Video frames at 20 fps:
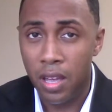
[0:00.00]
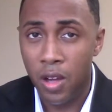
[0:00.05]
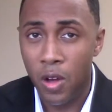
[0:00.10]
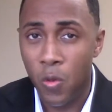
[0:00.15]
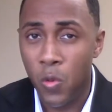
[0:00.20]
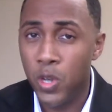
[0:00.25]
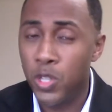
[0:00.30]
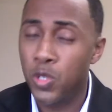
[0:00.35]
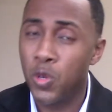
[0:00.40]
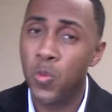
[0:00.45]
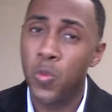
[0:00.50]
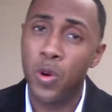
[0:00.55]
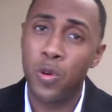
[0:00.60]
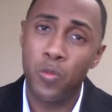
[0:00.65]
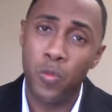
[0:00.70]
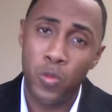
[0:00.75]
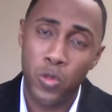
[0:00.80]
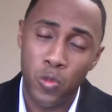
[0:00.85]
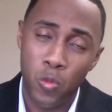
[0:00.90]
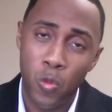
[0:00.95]
which are where
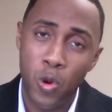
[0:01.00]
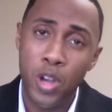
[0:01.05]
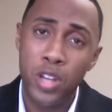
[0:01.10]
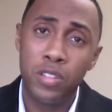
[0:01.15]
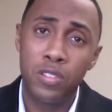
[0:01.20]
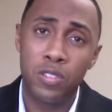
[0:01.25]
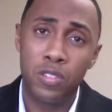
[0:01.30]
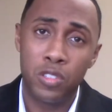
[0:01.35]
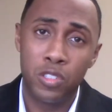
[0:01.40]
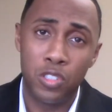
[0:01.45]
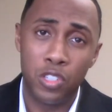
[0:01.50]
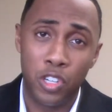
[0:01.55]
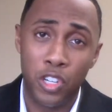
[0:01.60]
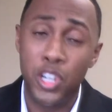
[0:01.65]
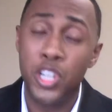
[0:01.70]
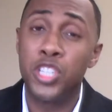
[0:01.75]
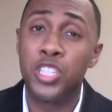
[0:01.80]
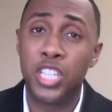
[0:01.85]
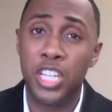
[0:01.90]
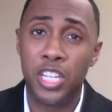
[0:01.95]
one
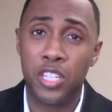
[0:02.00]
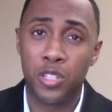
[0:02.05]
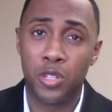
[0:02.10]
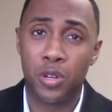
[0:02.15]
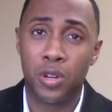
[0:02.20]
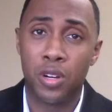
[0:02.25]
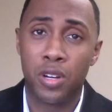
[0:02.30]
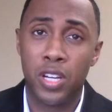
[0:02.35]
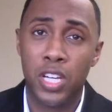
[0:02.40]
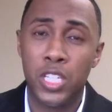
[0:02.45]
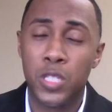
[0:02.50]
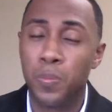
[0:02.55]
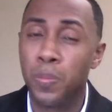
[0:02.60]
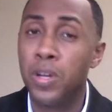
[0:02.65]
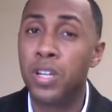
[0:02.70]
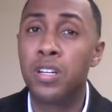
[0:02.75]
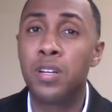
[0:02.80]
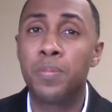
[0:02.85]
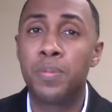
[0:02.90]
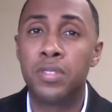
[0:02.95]
good teacher is
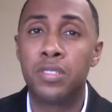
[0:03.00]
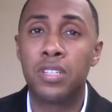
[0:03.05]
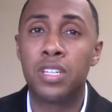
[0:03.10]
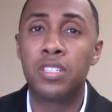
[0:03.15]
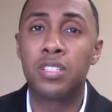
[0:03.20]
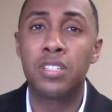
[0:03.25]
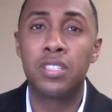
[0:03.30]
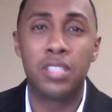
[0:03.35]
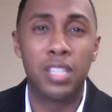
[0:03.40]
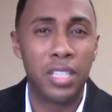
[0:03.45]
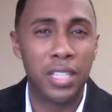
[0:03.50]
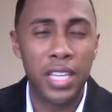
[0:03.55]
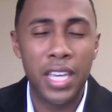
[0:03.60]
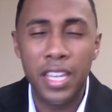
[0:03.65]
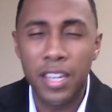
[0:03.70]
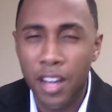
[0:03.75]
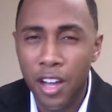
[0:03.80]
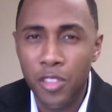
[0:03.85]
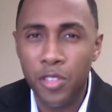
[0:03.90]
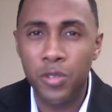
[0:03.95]
put in a position to
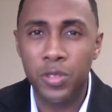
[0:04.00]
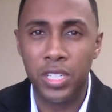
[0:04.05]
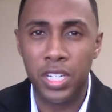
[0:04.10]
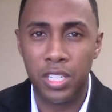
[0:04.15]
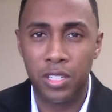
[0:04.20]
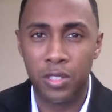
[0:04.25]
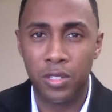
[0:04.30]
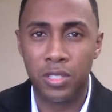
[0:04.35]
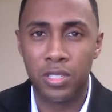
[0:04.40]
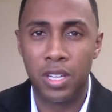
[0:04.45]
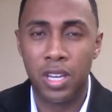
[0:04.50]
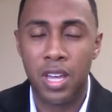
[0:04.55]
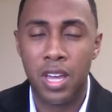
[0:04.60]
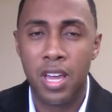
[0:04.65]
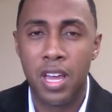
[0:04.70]
lead other teachers,